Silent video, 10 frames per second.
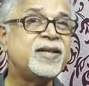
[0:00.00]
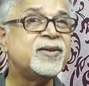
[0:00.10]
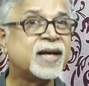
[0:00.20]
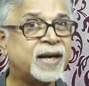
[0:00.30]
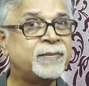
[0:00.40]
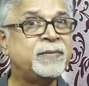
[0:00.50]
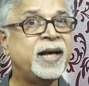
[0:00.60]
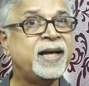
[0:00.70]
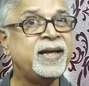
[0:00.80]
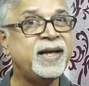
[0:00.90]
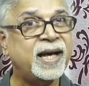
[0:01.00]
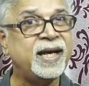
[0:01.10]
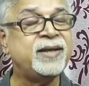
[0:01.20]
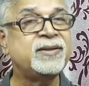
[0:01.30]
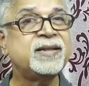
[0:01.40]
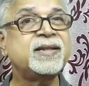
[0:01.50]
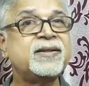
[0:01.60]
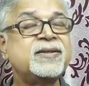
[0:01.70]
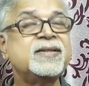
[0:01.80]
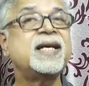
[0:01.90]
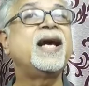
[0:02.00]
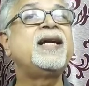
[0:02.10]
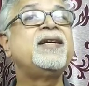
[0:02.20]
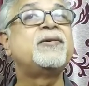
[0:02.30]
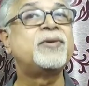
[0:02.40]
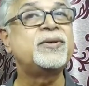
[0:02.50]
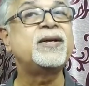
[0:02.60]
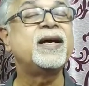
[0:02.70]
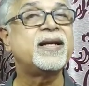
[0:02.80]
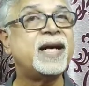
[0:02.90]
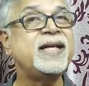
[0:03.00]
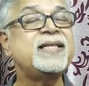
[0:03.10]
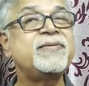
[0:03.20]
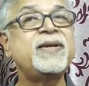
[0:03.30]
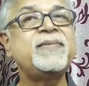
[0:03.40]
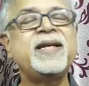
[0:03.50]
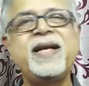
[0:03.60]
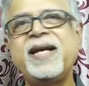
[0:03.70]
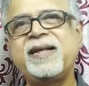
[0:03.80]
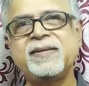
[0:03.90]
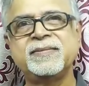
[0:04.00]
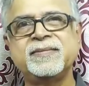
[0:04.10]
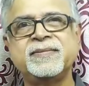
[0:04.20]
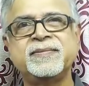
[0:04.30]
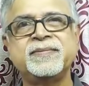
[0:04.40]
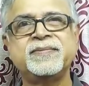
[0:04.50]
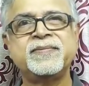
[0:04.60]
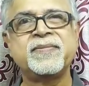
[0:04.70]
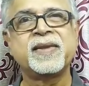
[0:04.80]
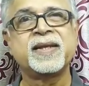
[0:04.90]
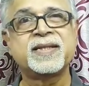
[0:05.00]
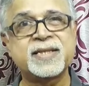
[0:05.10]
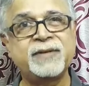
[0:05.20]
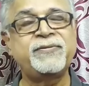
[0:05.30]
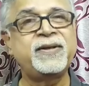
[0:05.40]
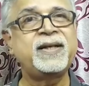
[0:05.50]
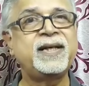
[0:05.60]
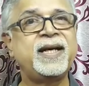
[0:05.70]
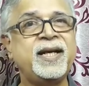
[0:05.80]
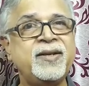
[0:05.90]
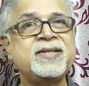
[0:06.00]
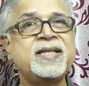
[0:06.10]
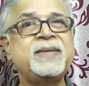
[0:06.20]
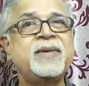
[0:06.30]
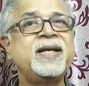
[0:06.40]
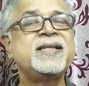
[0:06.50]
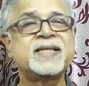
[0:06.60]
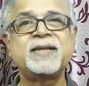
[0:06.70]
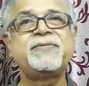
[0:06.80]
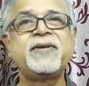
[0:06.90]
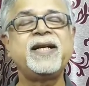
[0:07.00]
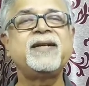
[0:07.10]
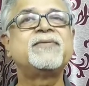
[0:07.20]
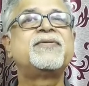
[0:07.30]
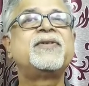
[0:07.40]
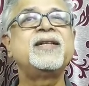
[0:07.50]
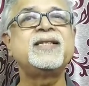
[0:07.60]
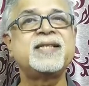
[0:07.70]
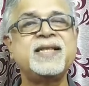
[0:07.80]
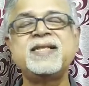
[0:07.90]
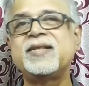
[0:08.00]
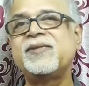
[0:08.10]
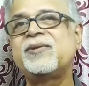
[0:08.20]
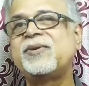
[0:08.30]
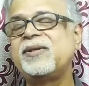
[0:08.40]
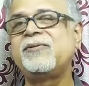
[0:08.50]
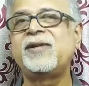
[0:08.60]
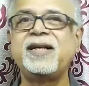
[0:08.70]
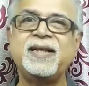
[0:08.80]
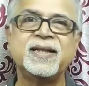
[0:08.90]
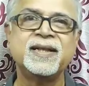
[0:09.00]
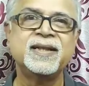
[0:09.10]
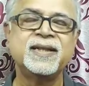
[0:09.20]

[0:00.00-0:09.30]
had to come and die on the cross and rise from the dead? Suffer, innocent man suffering for the sins of the whole world?